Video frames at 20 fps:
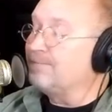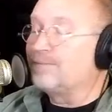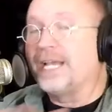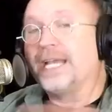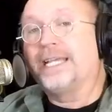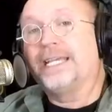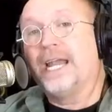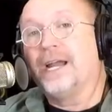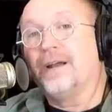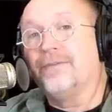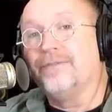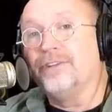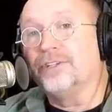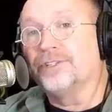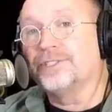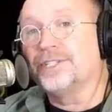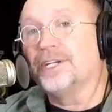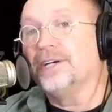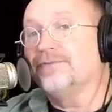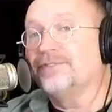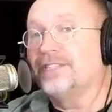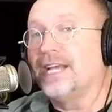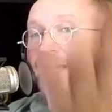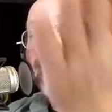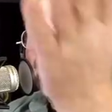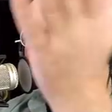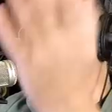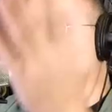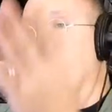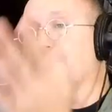take care of yourself,
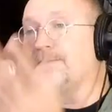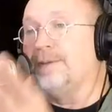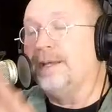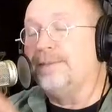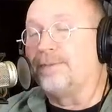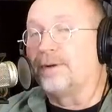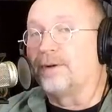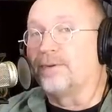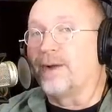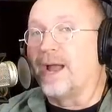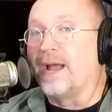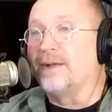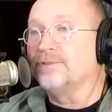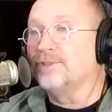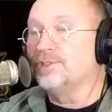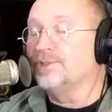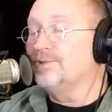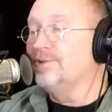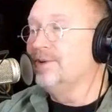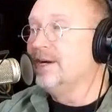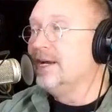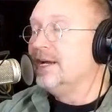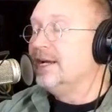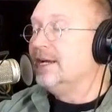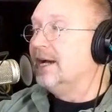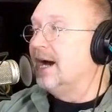take care of the people around you.